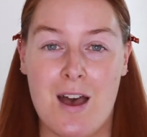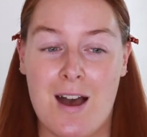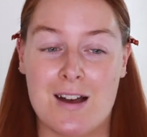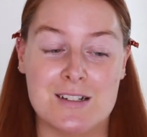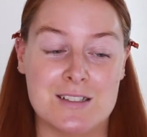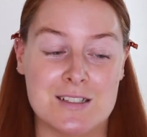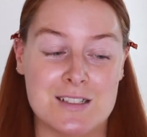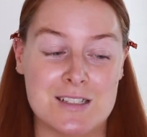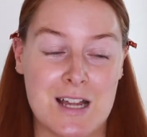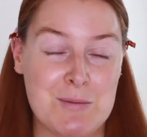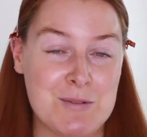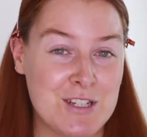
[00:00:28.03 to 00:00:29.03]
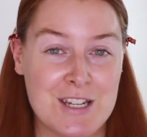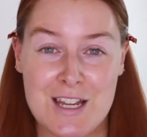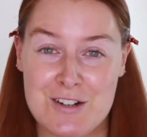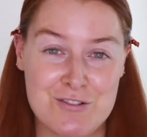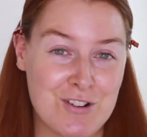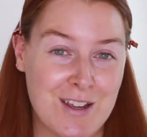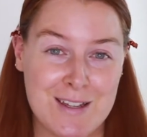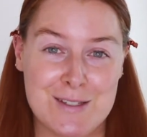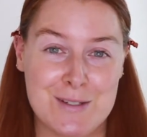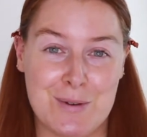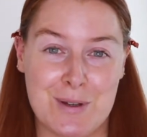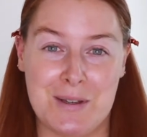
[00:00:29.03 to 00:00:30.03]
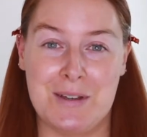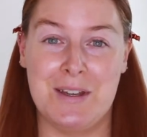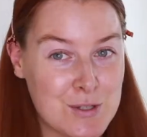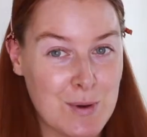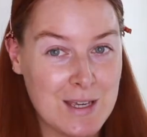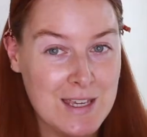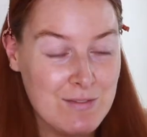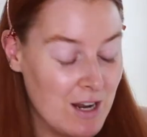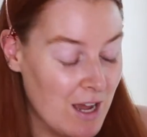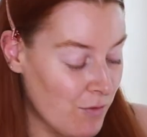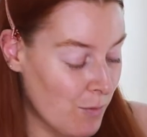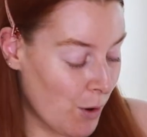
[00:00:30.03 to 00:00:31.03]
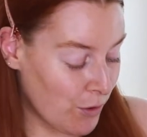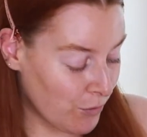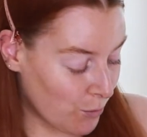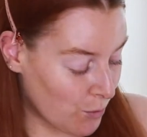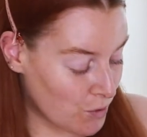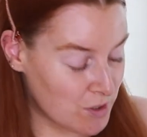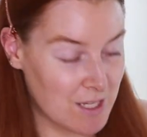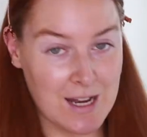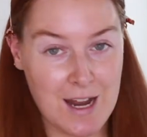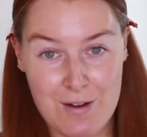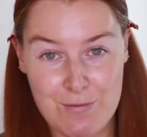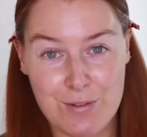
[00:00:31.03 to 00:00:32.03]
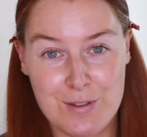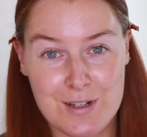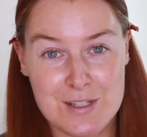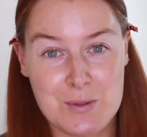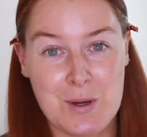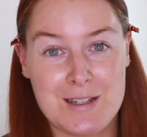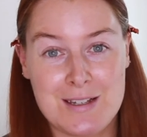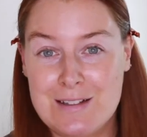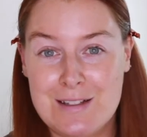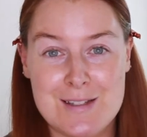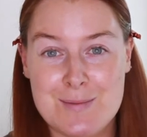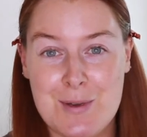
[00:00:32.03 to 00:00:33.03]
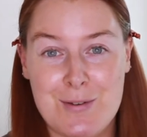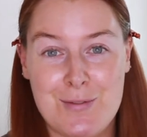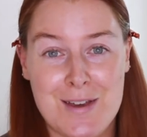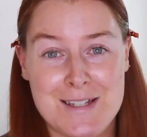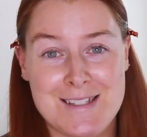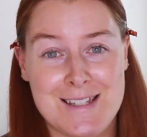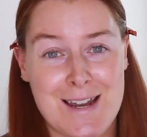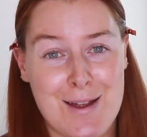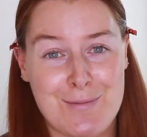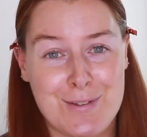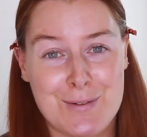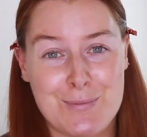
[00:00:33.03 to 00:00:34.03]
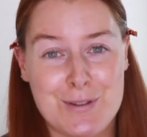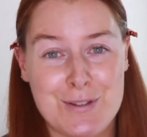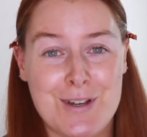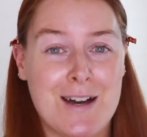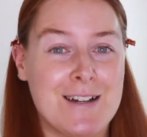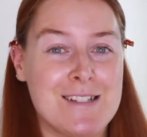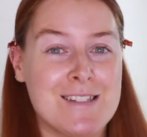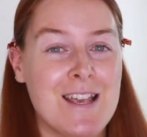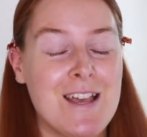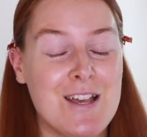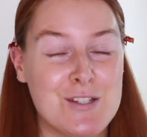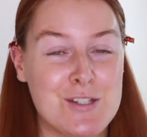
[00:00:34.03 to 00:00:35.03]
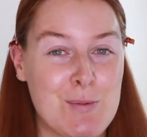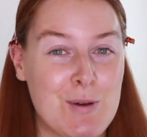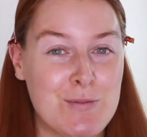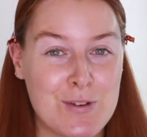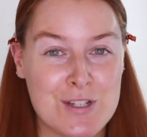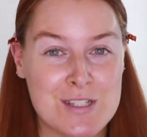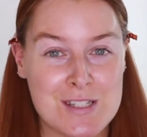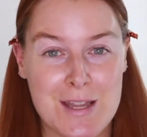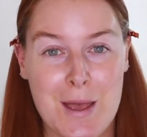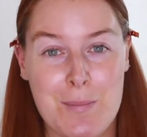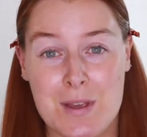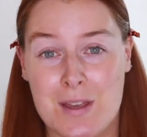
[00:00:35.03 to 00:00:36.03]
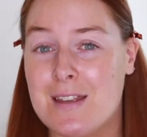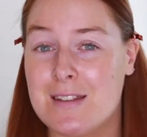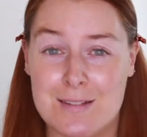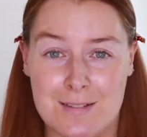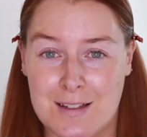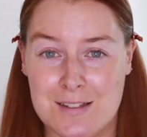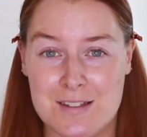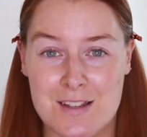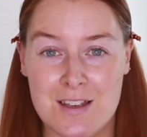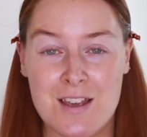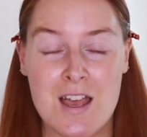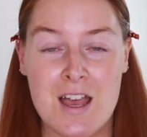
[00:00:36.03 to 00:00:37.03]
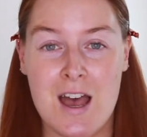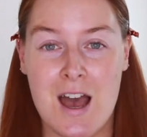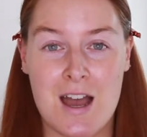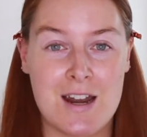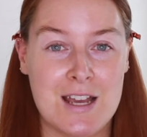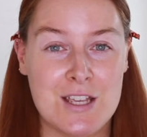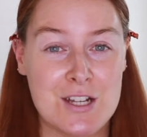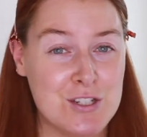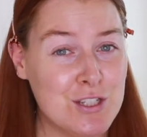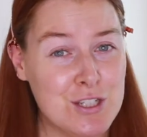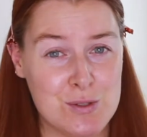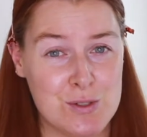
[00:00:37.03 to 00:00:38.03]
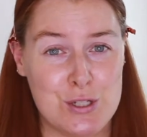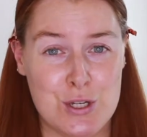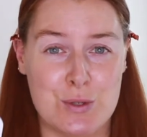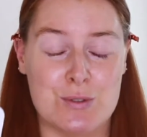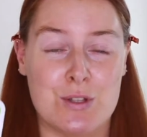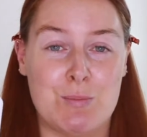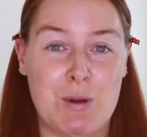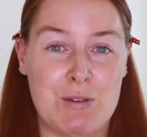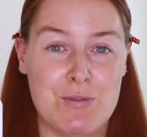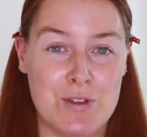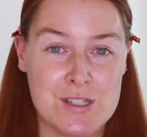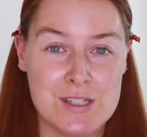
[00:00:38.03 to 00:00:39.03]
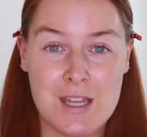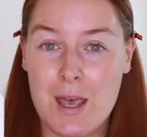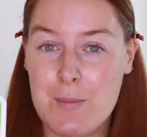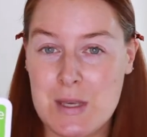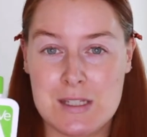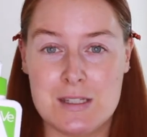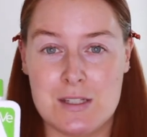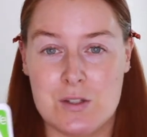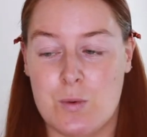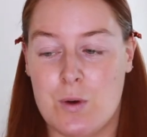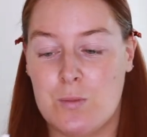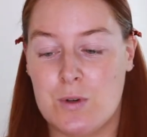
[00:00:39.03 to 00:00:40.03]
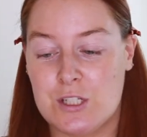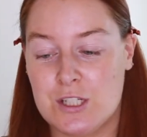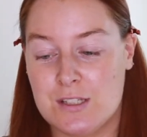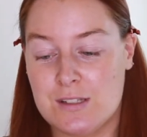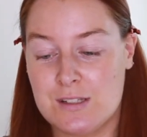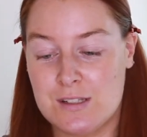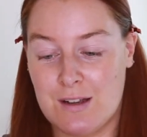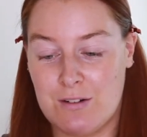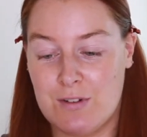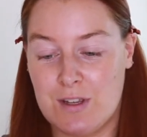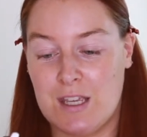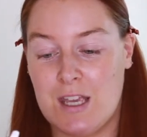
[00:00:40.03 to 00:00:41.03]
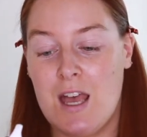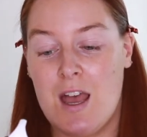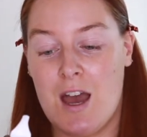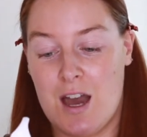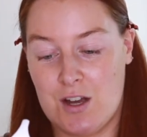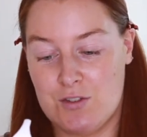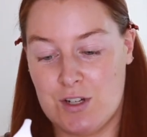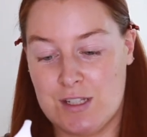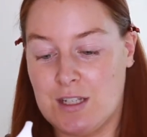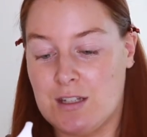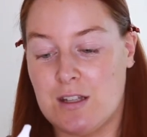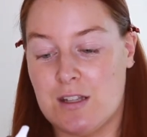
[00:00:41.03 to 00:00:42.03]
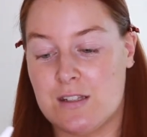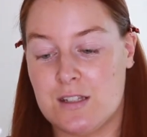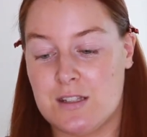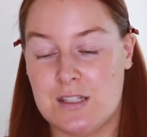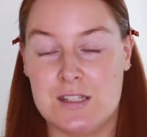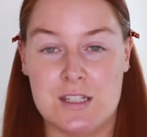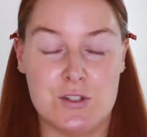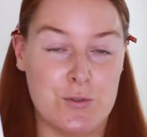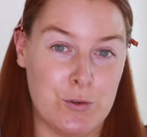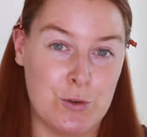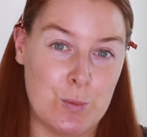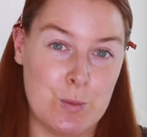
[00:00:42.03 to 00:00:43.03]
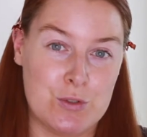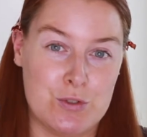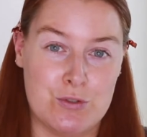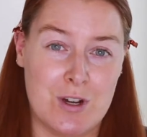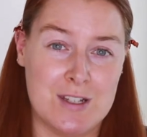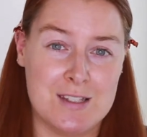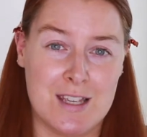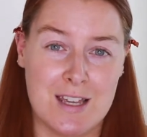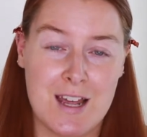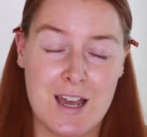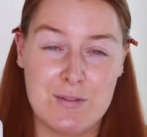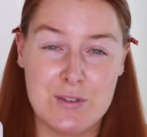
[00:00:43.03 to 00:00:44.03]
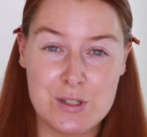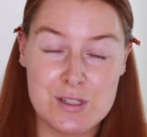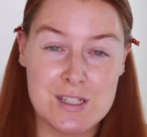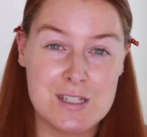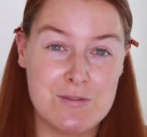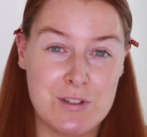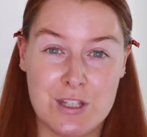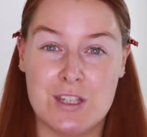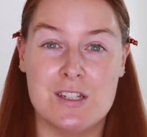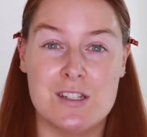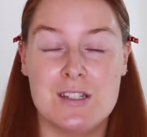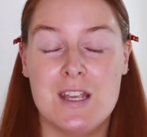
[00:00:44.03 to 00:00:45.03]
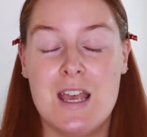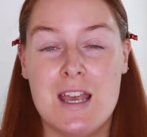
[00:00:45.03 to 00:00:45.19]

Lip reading: And I'm just gonna get straight into it. So I even have a bowl of water and everything so I can cleanse my face and everything with you guys. So my first step is cleanser, and I actually use two. So my first step is this one, which is a CeraVe hydrating cleanser. This is for normal to dry skin. I've used this for years.